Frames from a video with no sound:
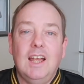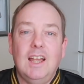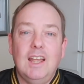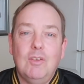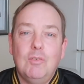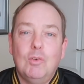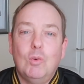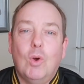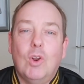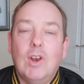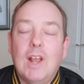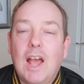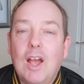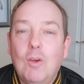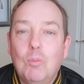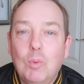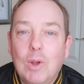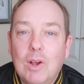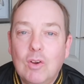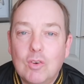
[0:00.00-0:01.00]
Hey everyone,
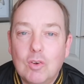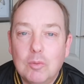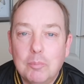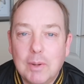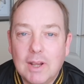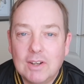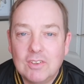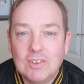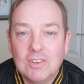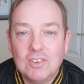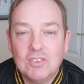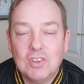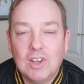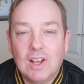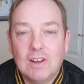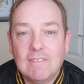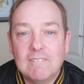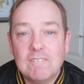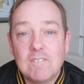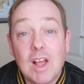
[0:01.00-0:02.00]
and welcome back to the
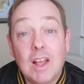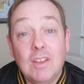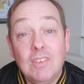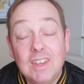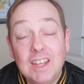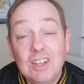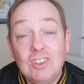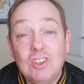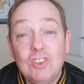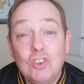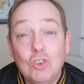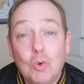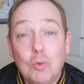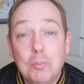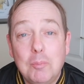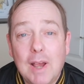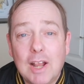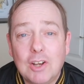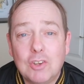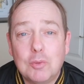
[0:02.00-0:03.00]
channel, and this is your
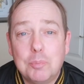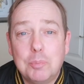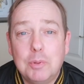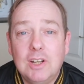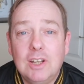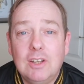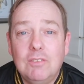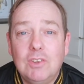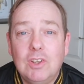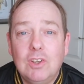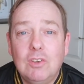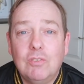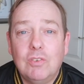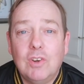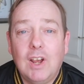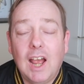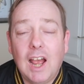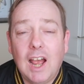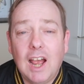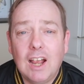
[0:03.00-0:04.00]
match preview
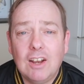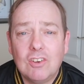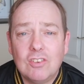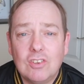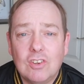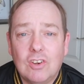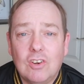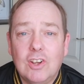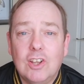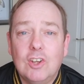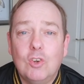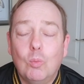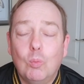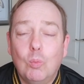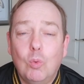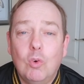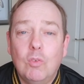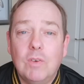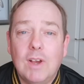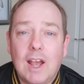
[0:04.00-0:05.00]
for our side,
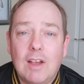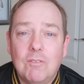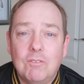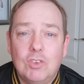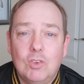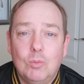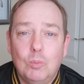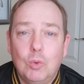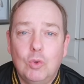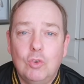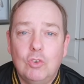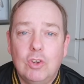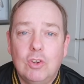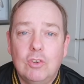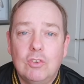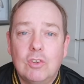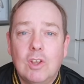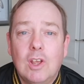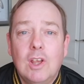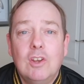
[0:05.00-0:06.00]
Wolverhampton
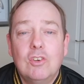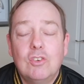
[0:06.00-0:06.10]
Wanderers,